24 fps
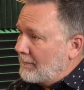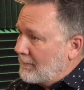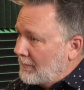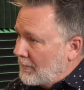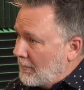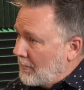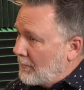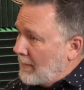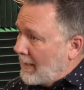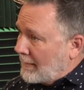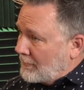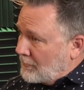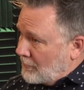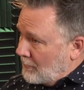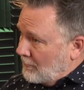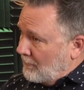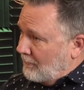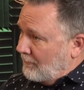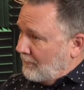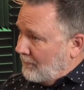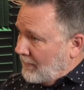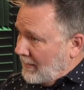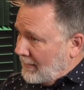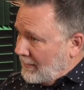even though that's through
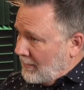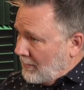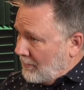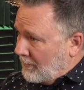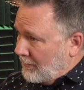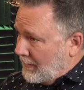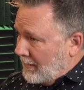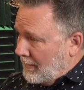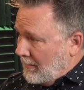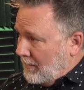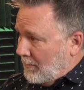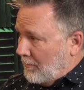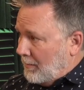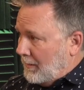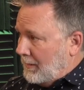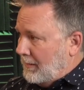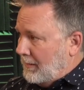video therapy,